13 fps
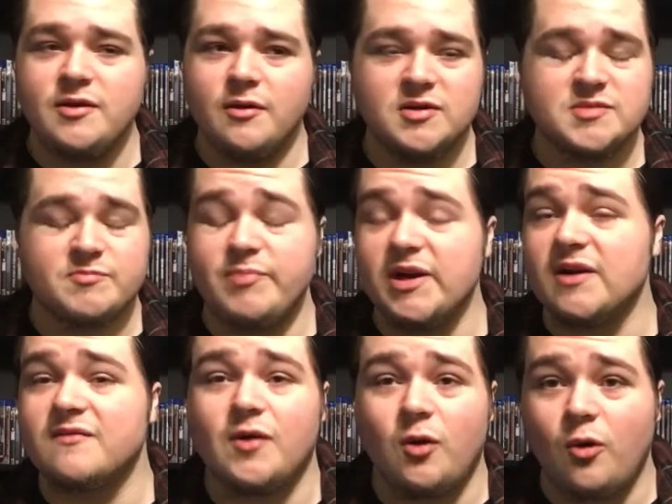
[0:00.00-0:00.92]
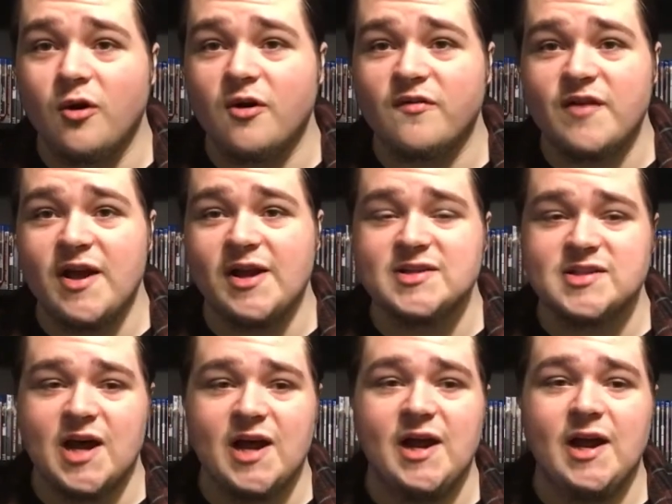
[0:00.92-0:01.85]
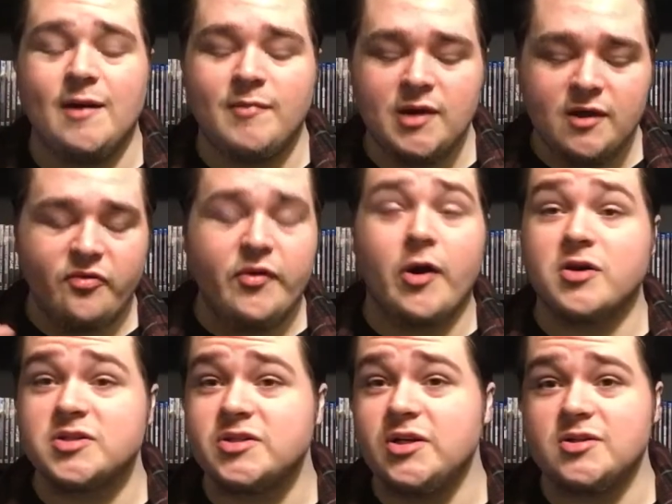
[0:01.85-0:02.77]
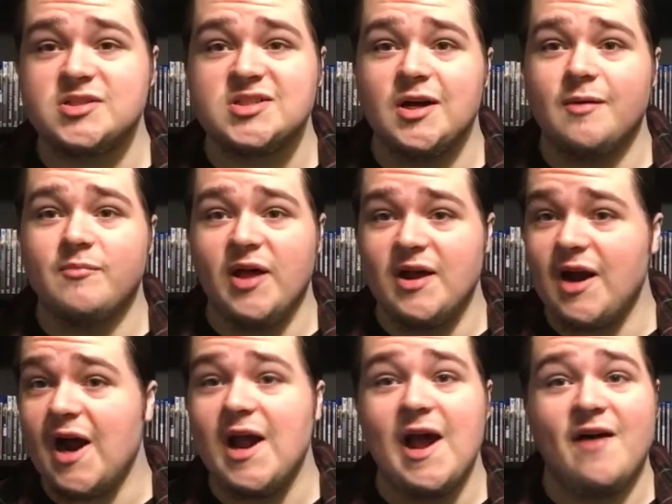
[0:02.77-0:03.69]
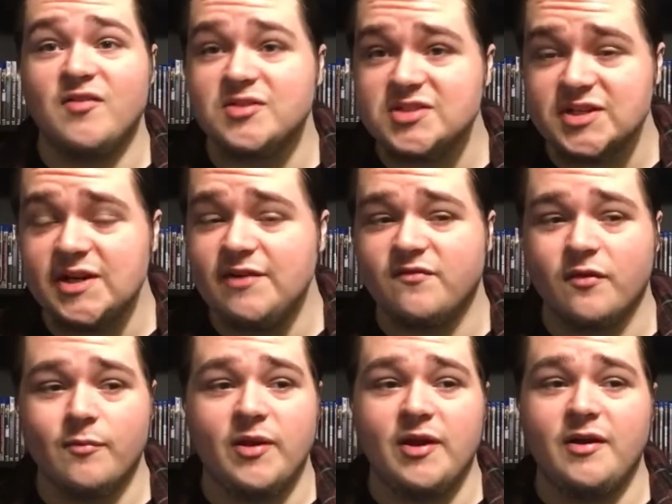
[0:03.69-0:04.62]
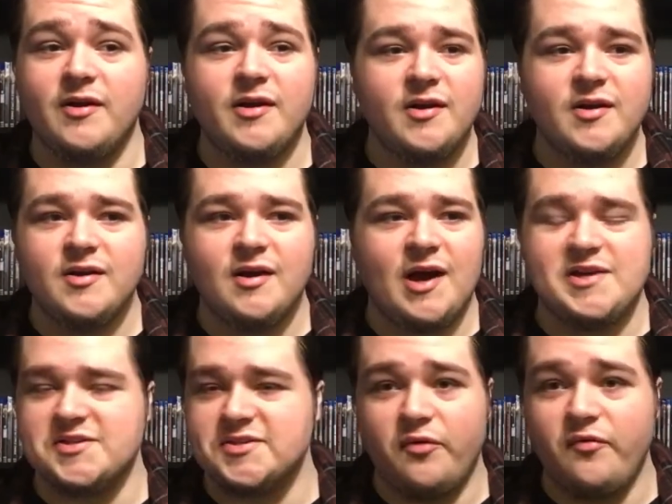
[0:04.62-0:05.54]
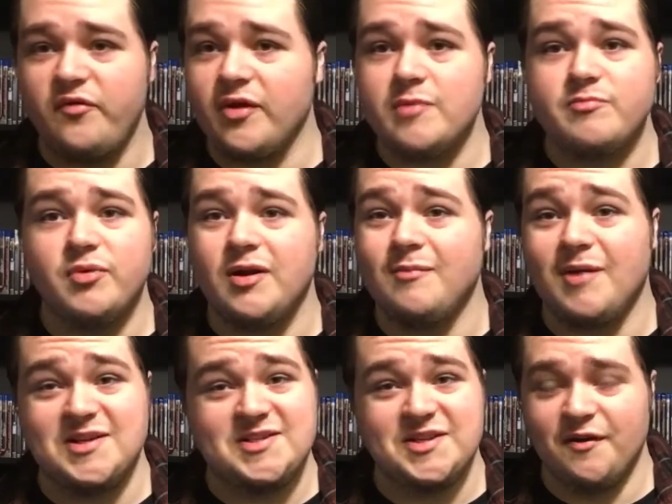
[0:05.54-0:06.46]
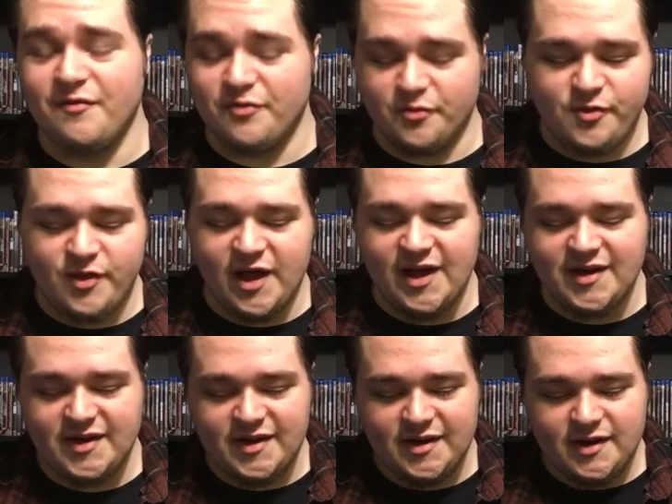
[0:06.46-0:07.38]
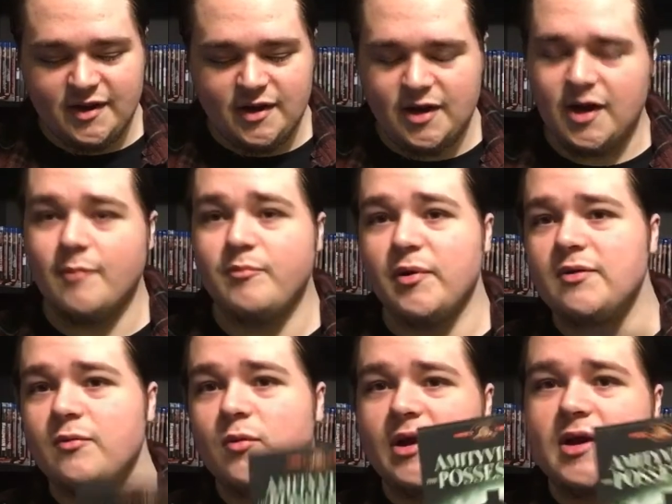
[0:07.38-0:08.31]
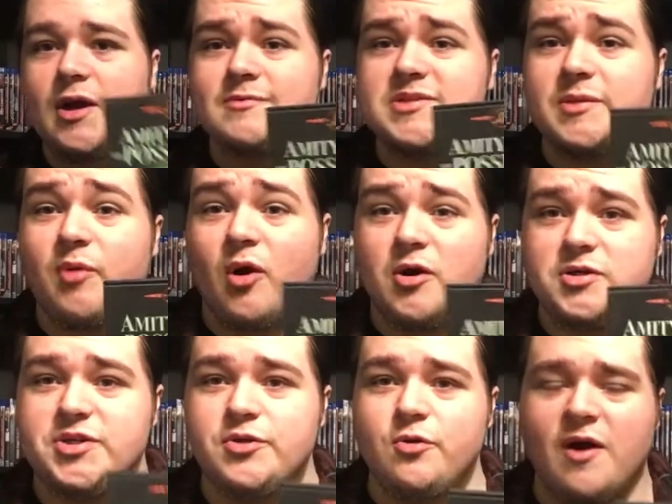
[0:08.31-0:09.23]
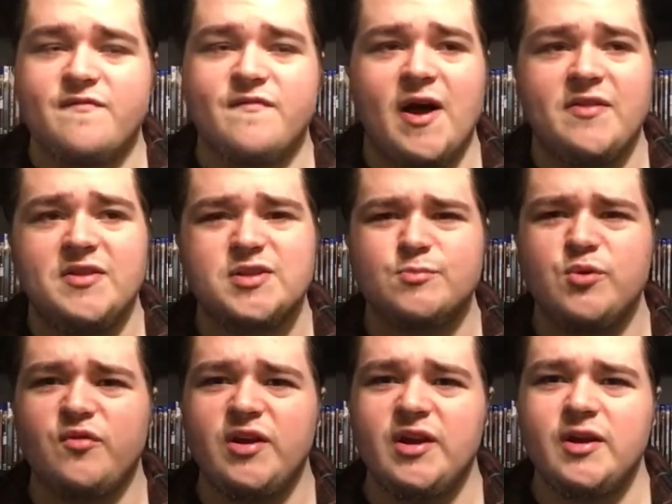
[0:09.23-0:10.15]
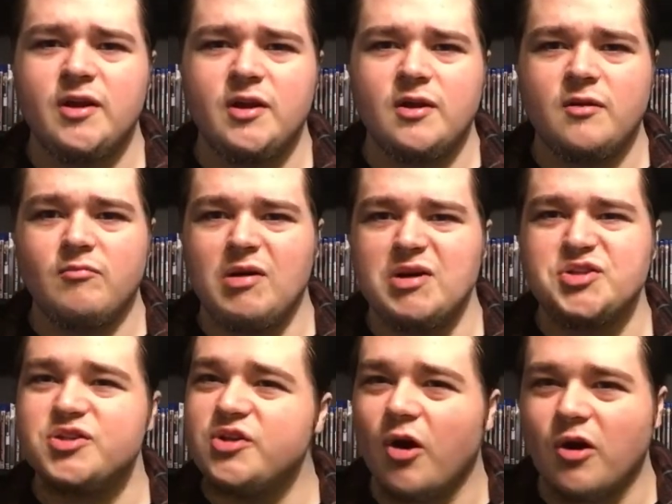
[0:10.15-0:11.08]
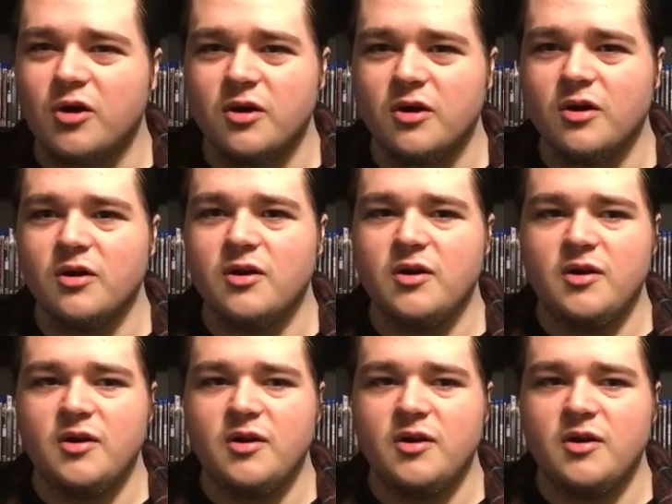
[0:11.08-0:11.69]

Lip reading: As big of a horror fan as I am, there are still some that I haven't seen from then. I just don't feel like putting myself through that. But when it comes to part 2, I find this movie much darker.